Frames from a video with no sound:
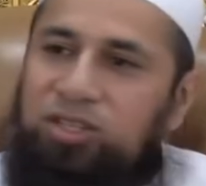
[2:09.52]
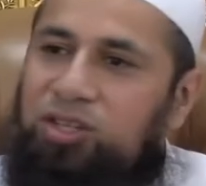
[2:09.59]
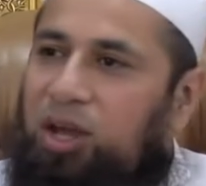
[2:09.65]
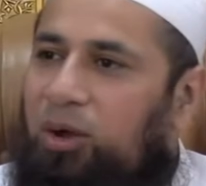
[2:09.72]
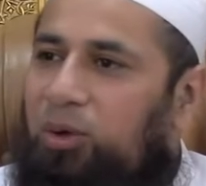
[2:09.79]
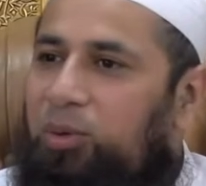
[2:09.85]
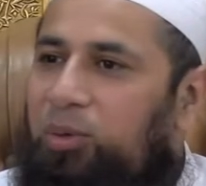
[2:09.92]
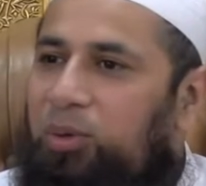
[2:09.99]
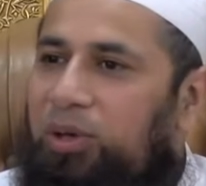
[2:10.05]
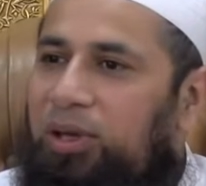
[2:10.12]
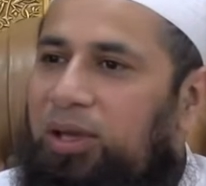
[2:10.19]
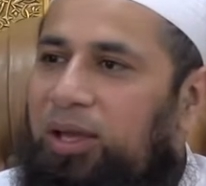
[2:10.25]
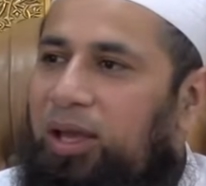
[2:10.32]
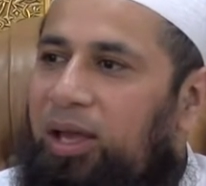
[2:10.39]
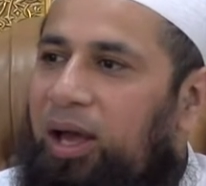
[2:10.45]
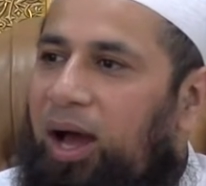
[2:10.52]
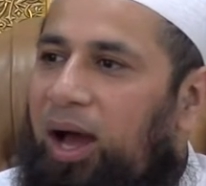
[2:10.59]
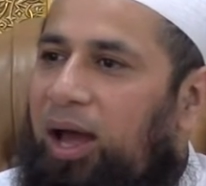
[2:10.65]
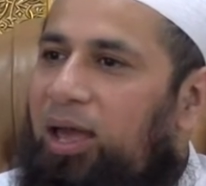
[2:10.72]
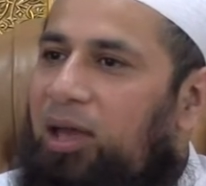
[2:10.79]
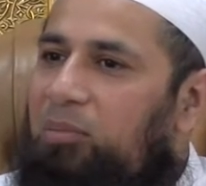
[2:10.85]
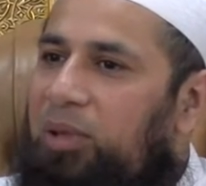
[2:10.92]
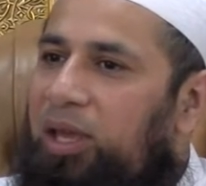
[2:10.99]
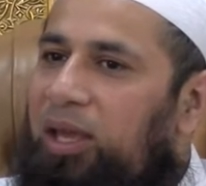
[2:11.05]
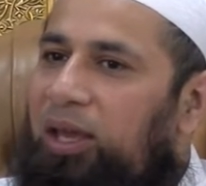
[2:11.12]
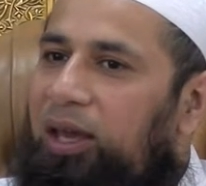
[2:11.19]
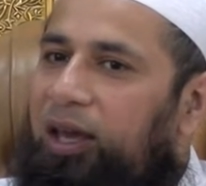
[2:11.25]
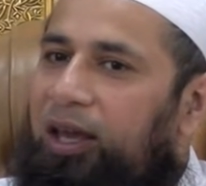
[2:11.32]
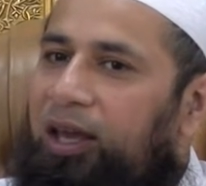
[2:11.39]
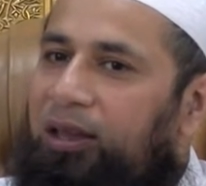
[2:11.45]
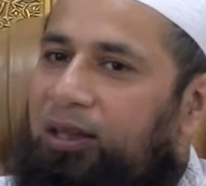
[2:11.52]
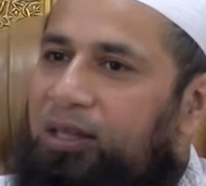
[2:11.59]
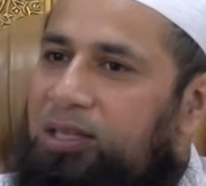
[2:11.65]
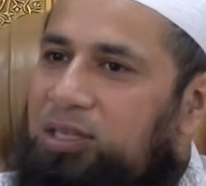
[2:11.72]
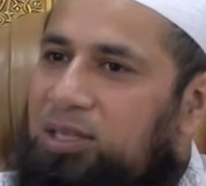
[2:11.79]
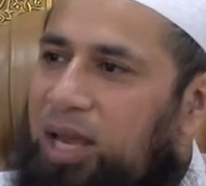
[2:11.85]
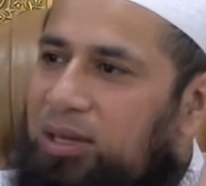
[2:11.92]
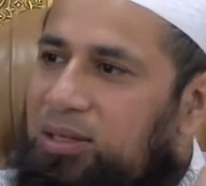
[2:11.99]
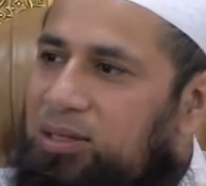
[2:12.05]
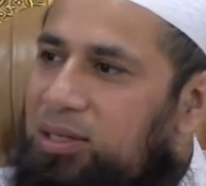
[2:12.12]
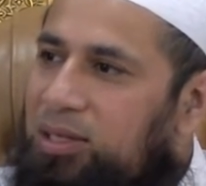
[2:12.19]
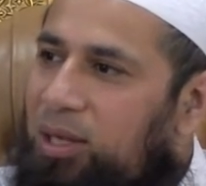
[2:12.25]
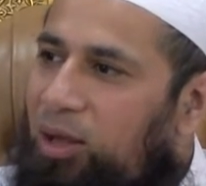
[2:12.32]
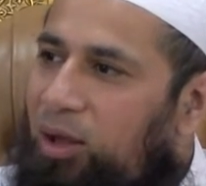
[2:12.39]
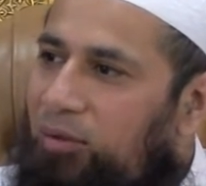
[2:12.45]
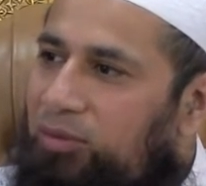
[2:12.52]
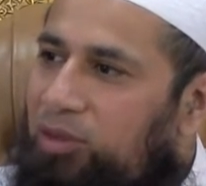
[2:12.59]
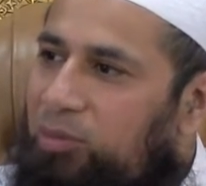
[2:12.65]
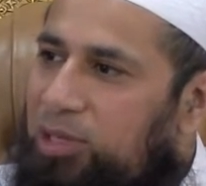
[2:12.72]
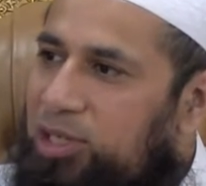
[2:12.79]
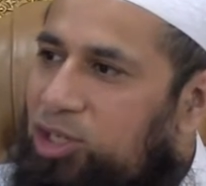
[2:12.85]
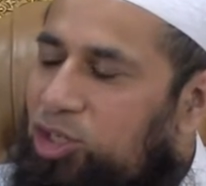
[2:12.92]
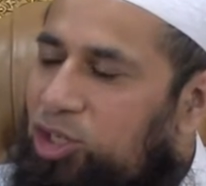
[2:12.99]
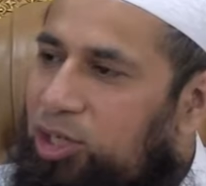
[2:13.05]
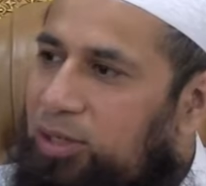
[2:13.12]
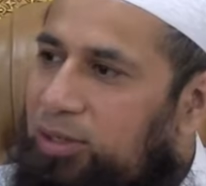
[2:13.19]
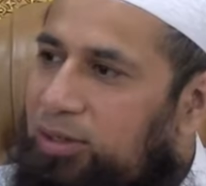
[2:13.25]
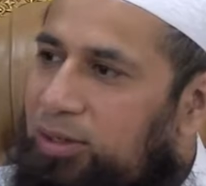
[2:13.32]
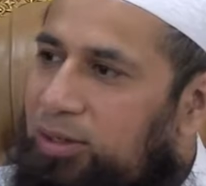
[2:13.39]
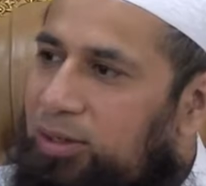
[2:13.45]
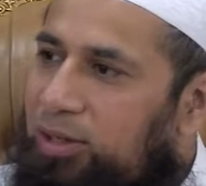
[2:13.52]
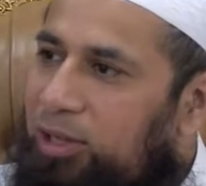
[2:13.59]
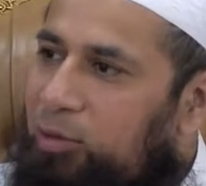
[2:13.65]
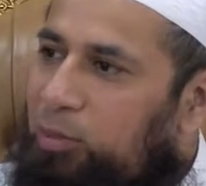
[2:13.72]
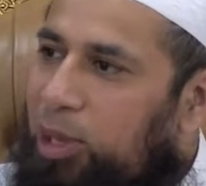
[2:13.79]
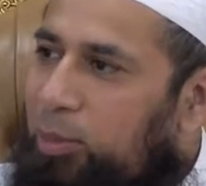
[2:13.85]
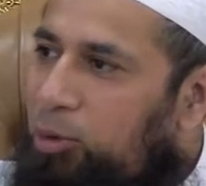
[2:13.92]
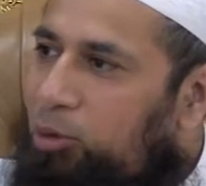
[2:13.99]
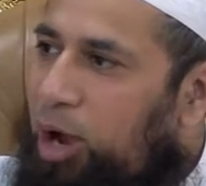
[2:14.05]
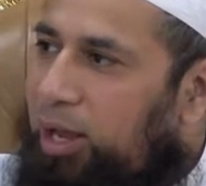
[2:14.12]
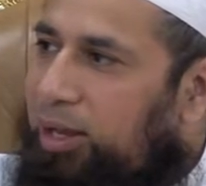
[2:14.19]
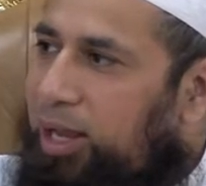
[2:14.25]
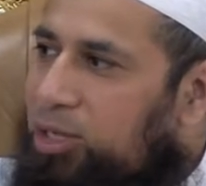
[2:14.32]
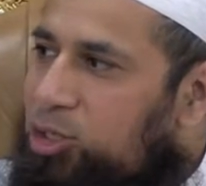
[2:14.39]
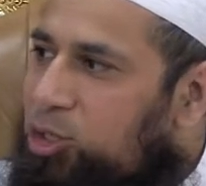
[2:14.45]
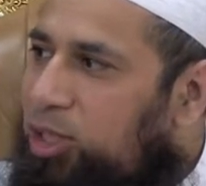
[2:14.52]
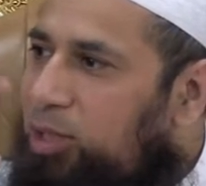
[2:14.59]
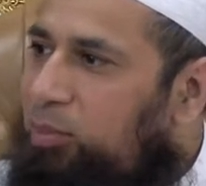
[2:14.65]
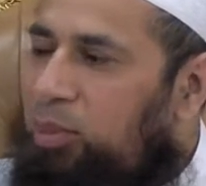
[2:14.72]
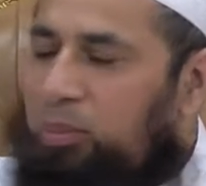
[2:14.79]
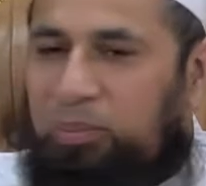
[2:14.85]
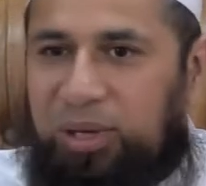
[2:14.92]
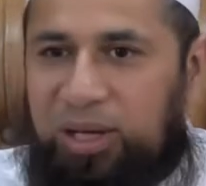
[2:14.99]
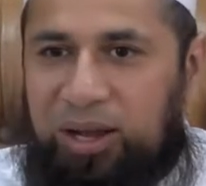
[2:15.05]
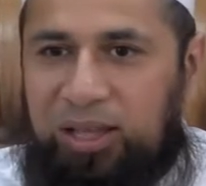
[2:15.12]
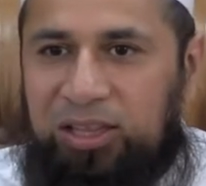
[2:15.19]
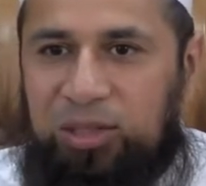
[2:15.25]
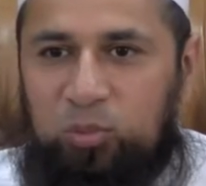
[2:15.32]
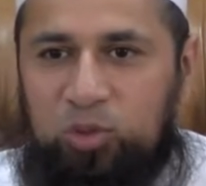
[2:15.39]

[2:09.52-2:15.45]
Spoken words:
so, I am in the center of the masjid, maybe right next to the mimbar and the